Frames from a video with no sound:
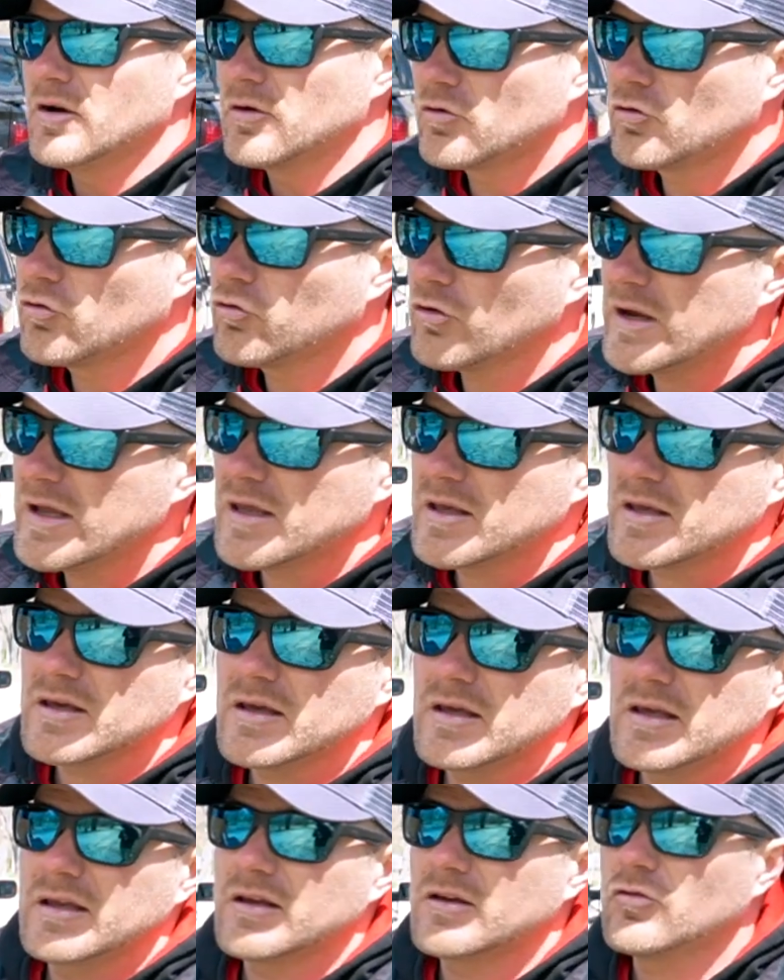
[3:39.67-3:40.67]

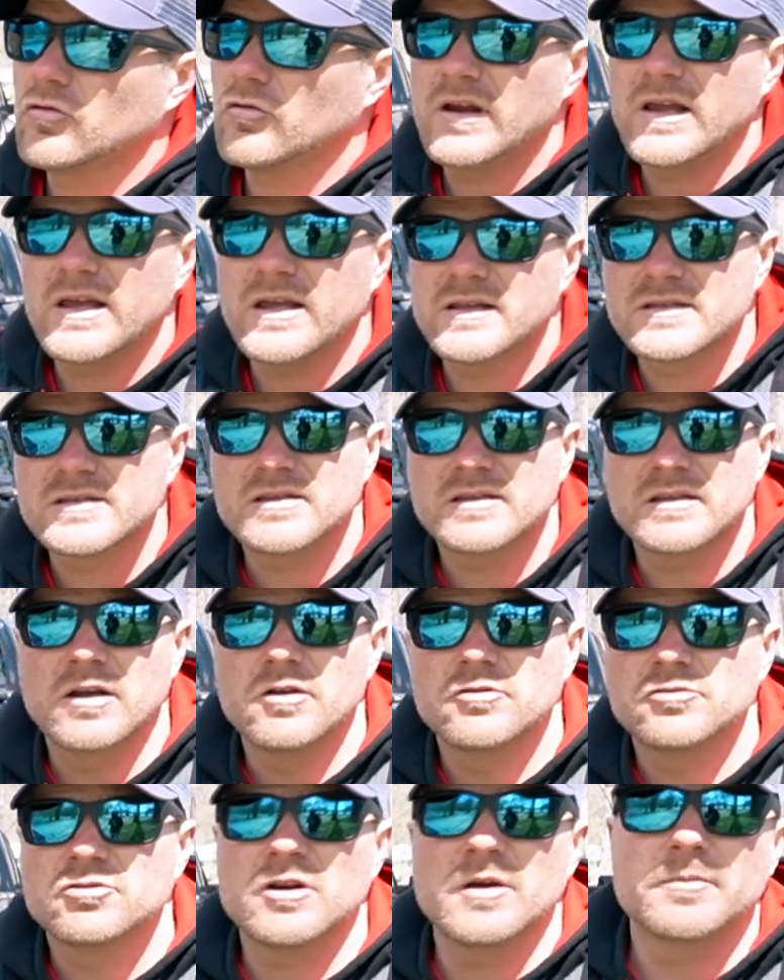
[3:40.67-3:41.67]
Creeks,
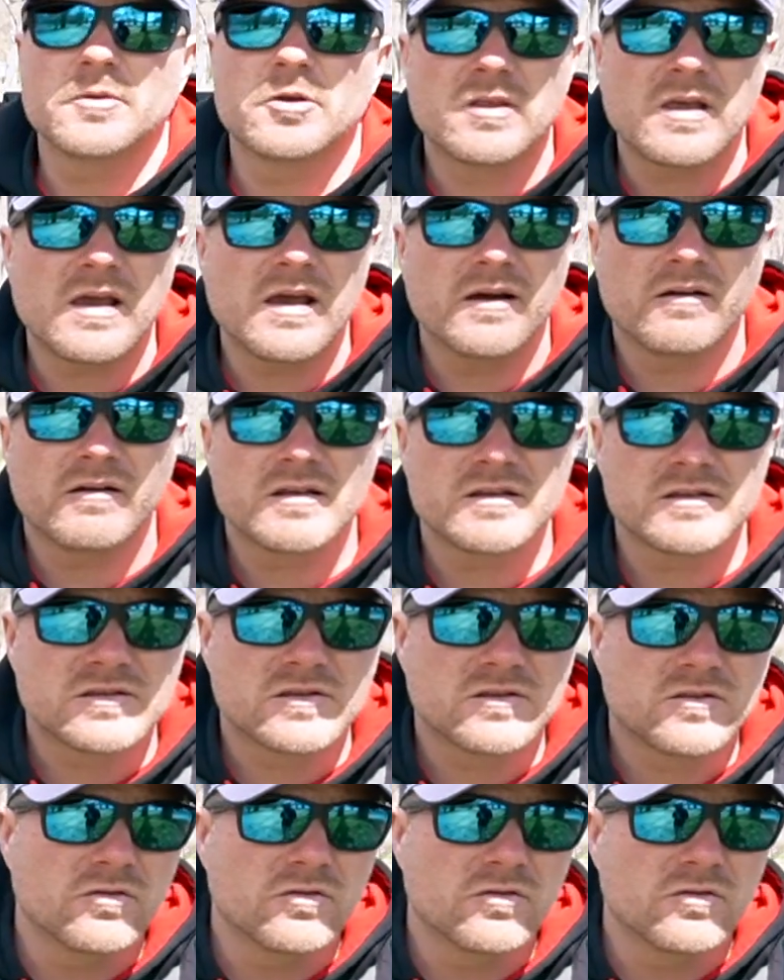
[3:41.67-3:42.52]
tributaries